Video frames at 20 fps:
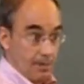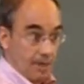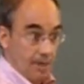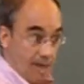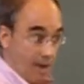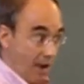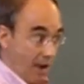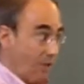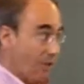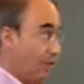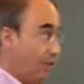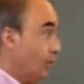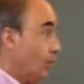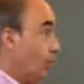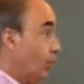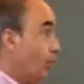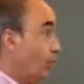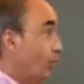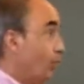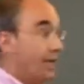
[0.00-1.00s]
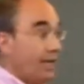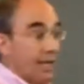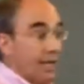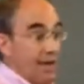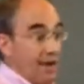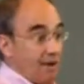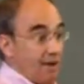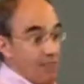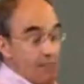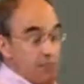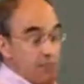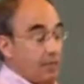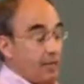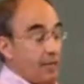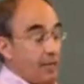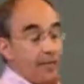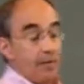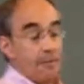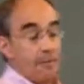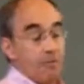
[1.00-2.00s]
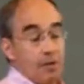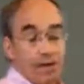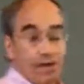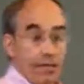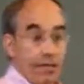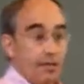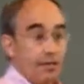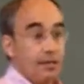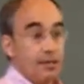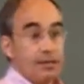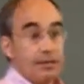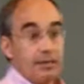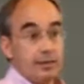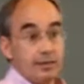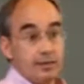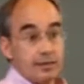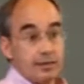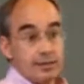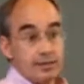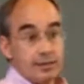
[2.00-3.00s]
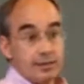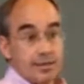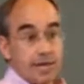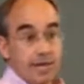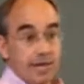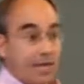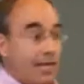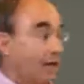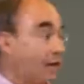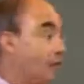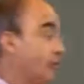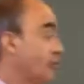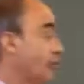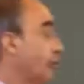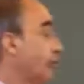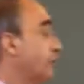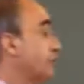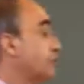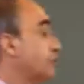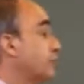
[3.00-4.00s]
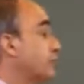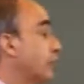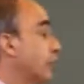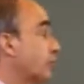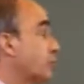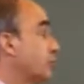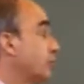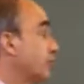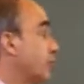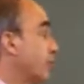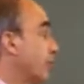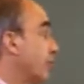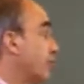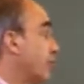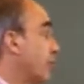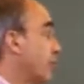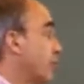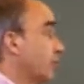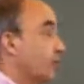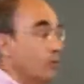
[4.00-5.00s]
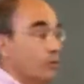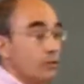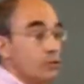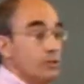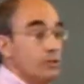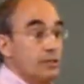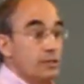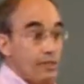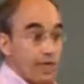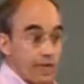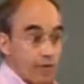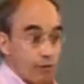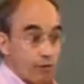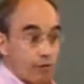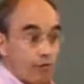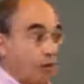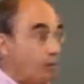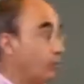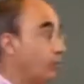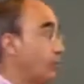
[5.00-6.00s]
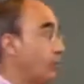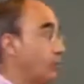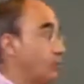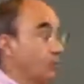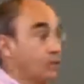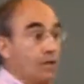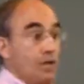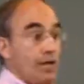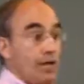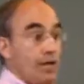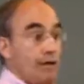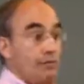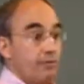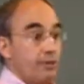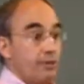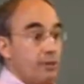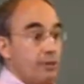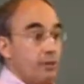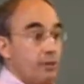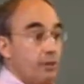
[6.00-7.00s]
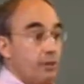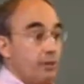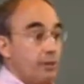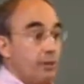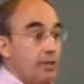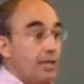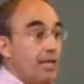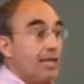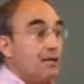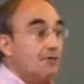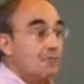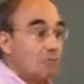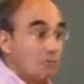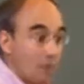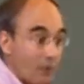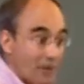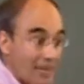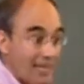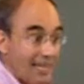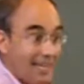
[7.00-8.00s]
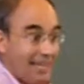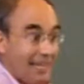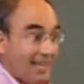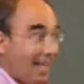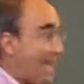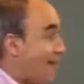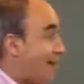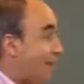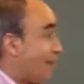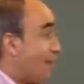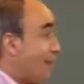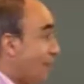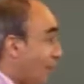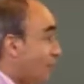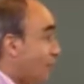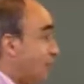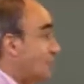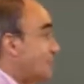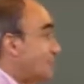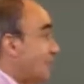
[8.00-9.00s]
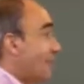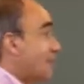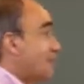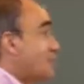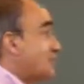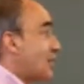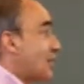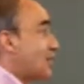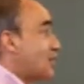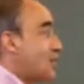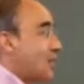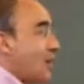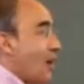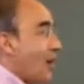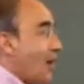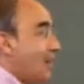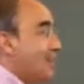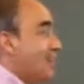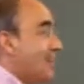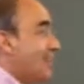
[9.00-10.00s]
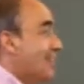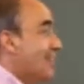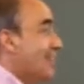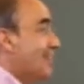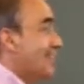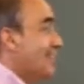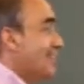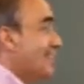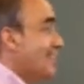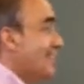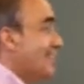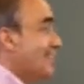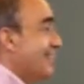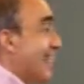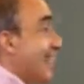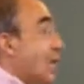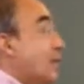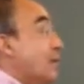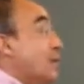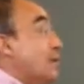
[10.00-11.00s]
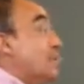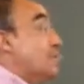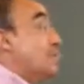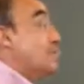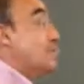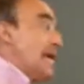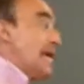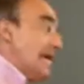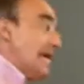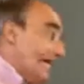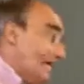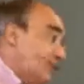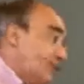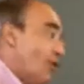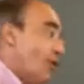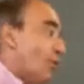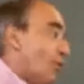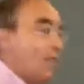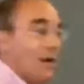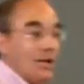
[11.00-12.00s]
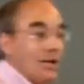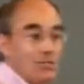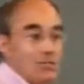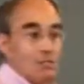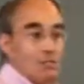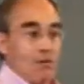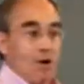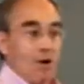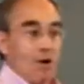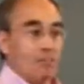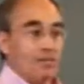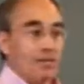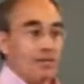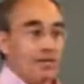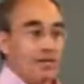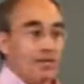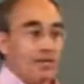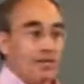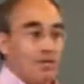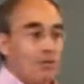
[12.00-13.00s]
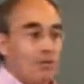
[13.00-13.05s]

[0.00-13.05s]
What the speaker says: Now, we can have plenty of money to take care of our infrastructure and pave our roads and take care of our ports and what have you if we have a healthy private sector economy and we manage our budget properly.